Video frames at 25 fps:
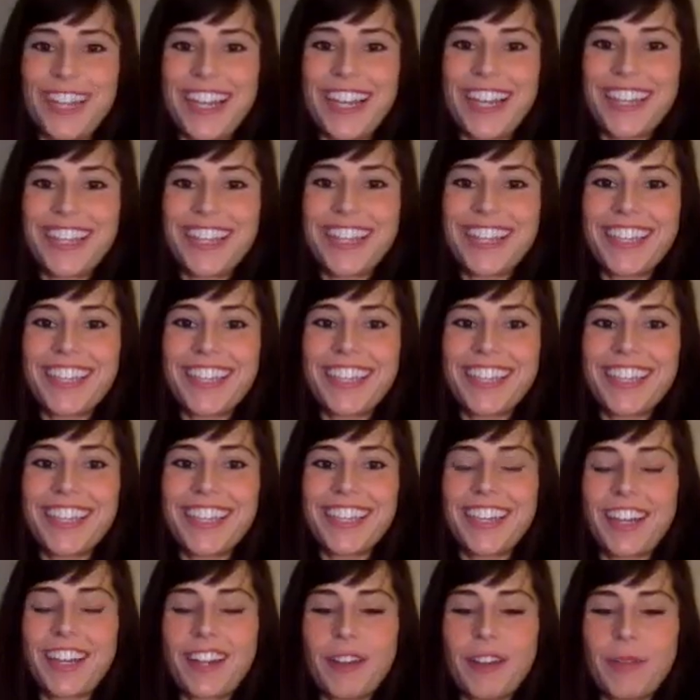I think
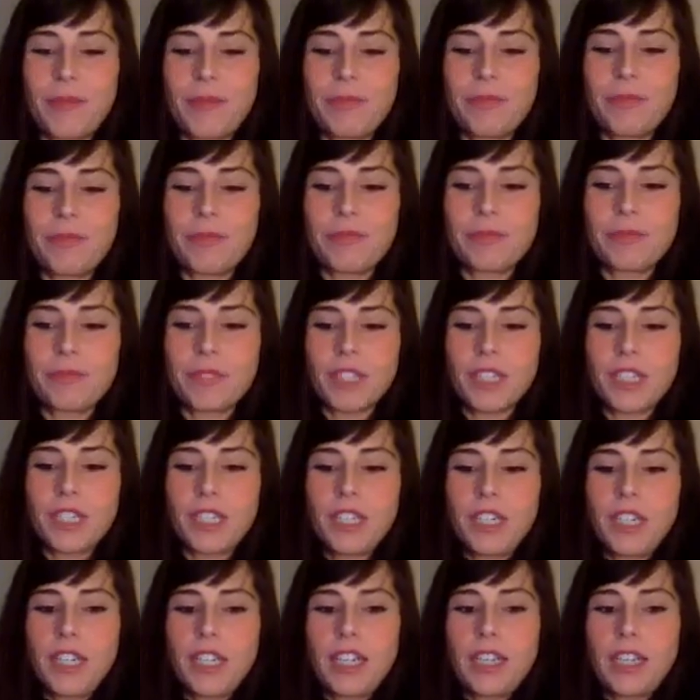that
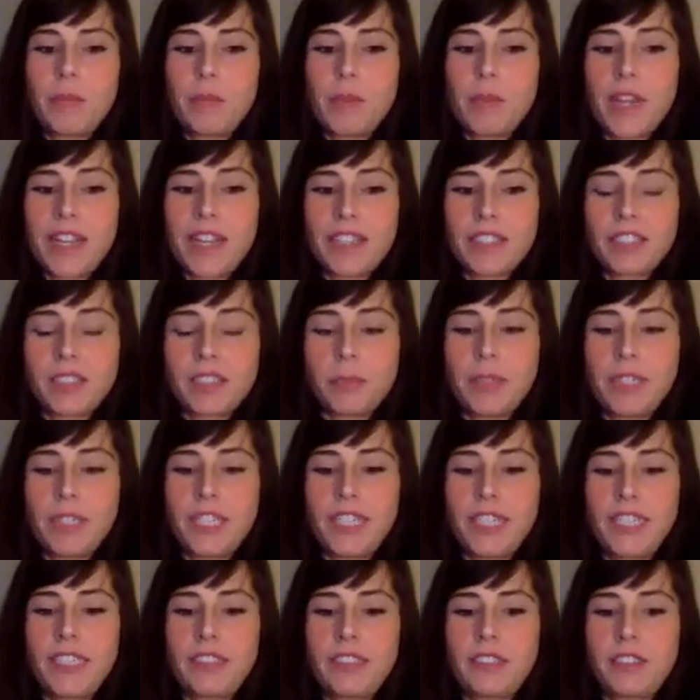in my
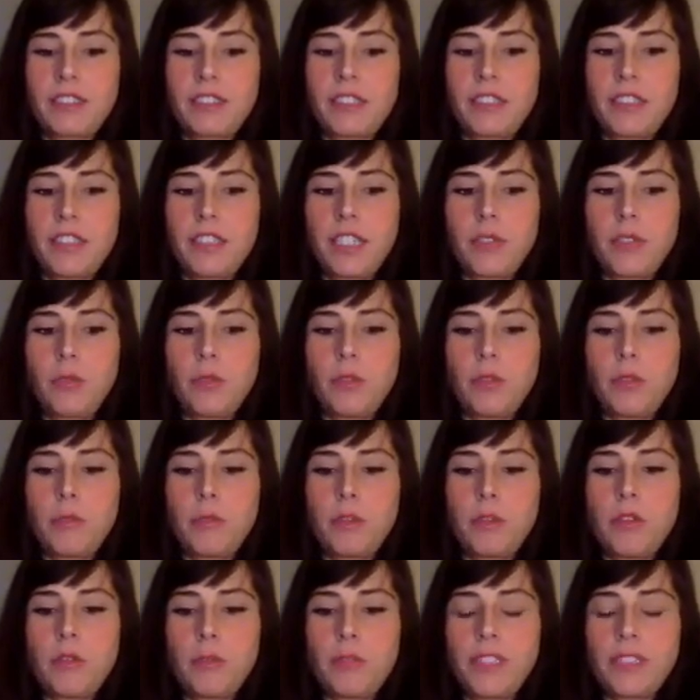experience, there were
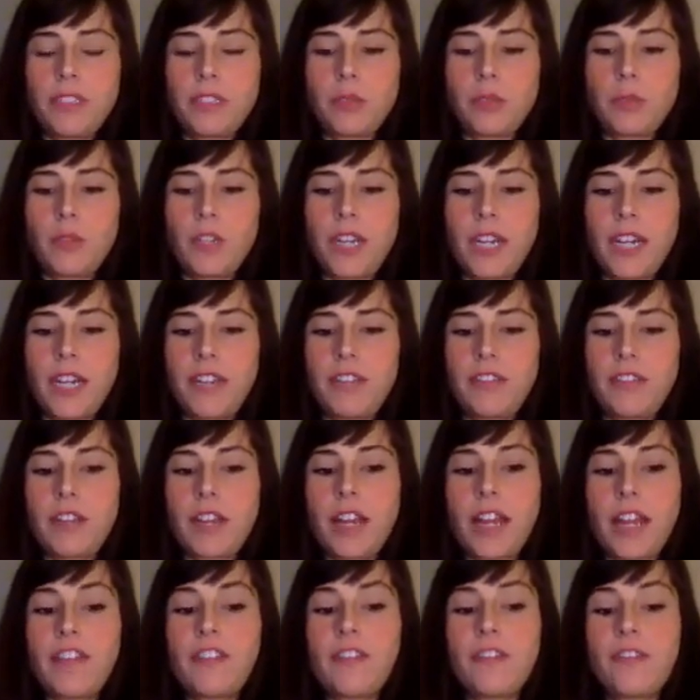moments when
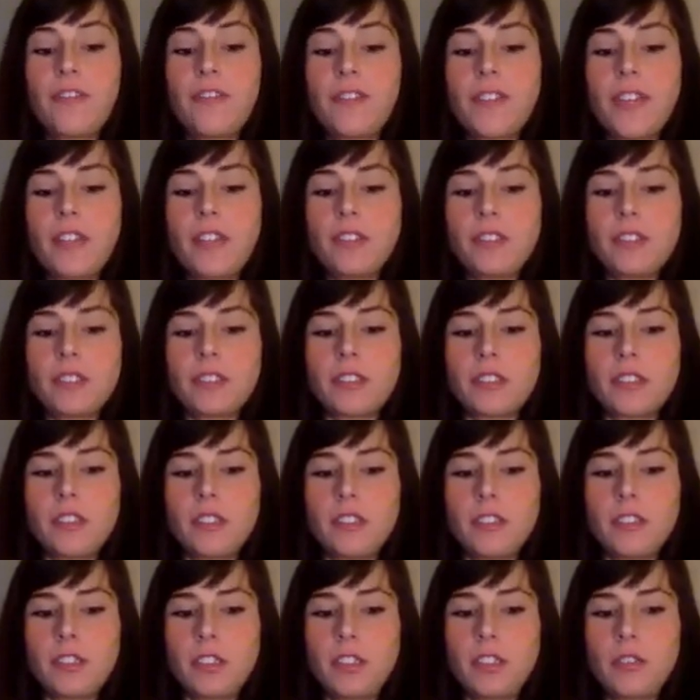I felt
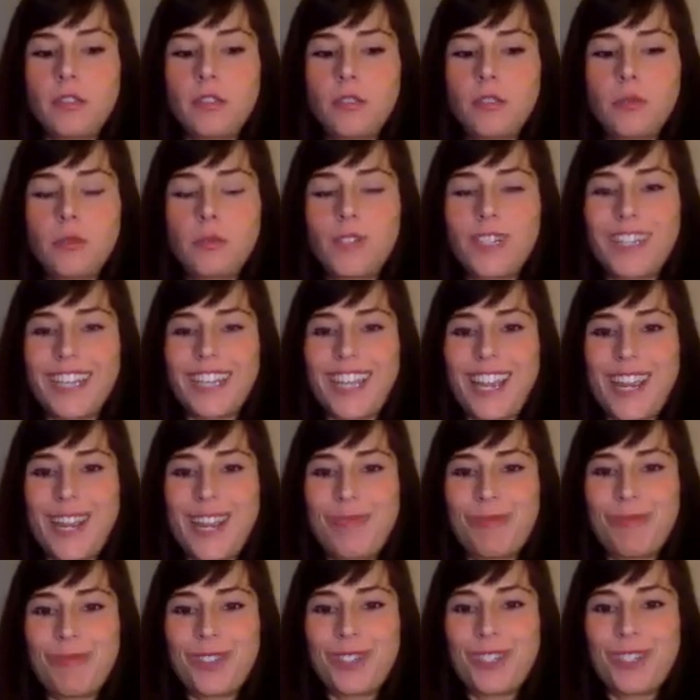alone when it
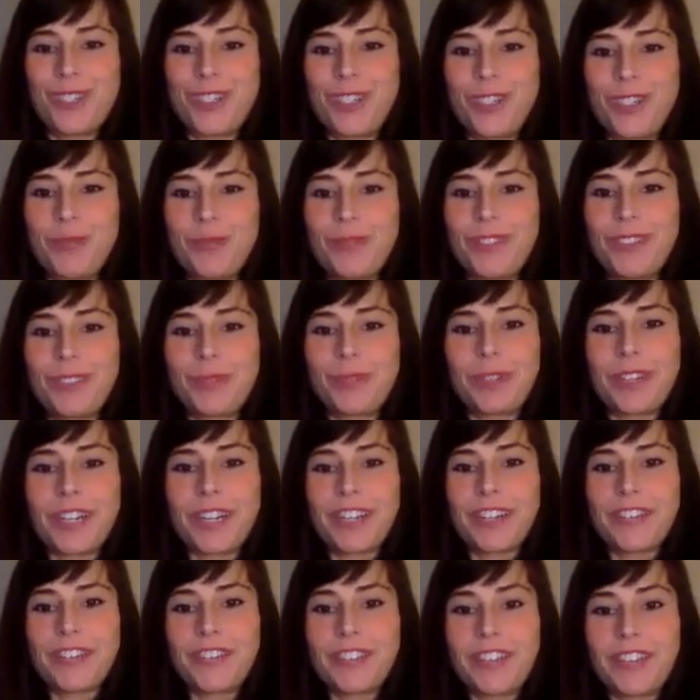came to humans, but I
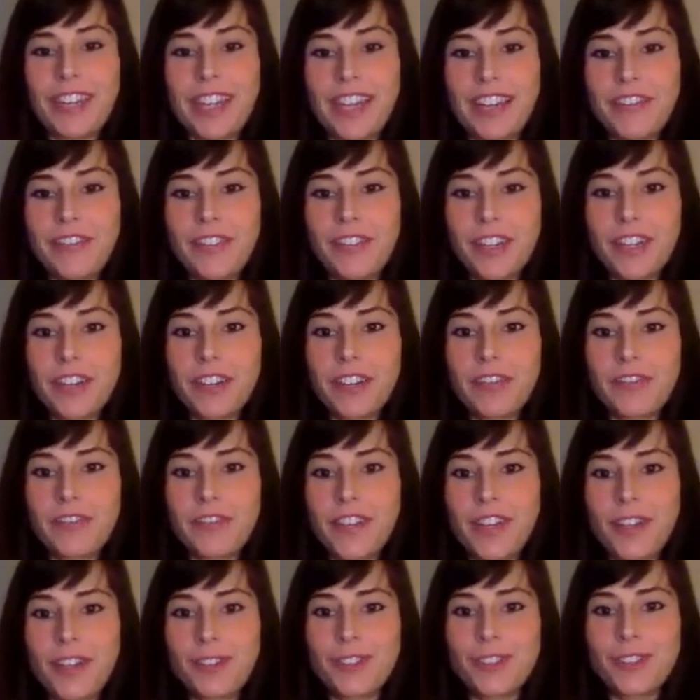have never
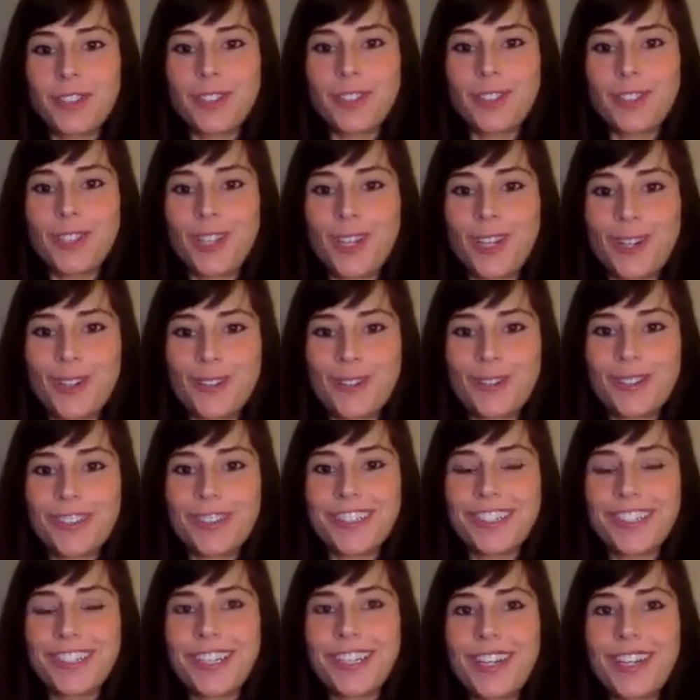felt
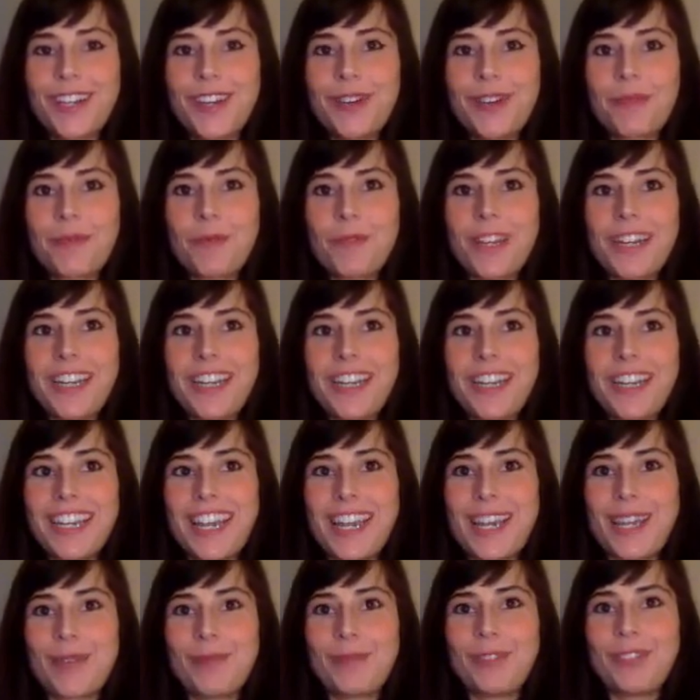alone when it
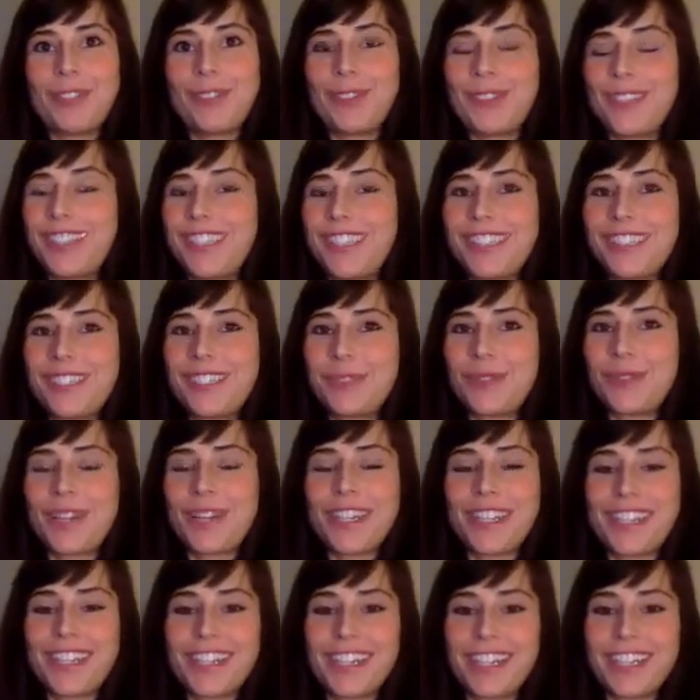came to, and this is why
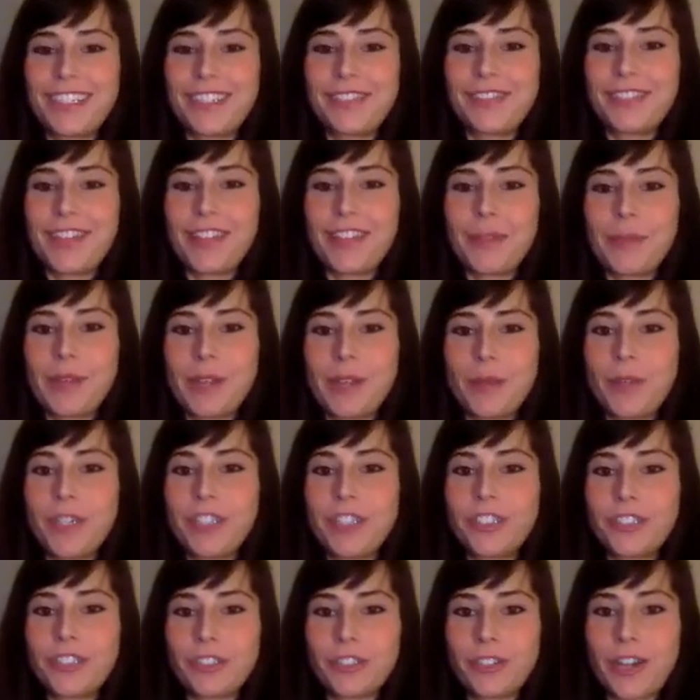I think I developed my
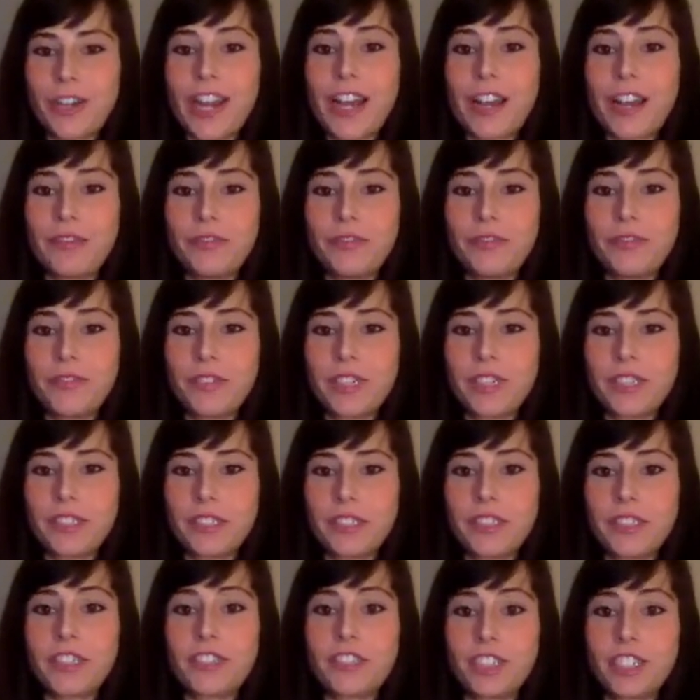witchcraft at
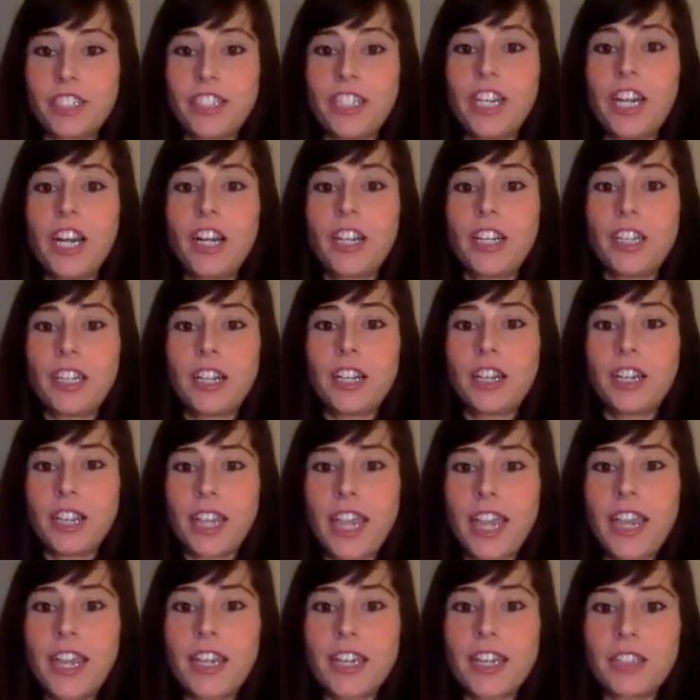such a young
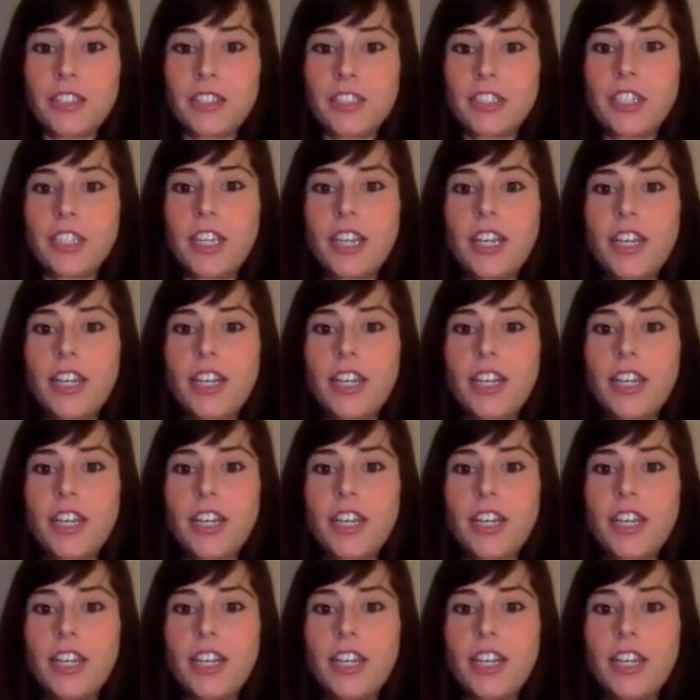age,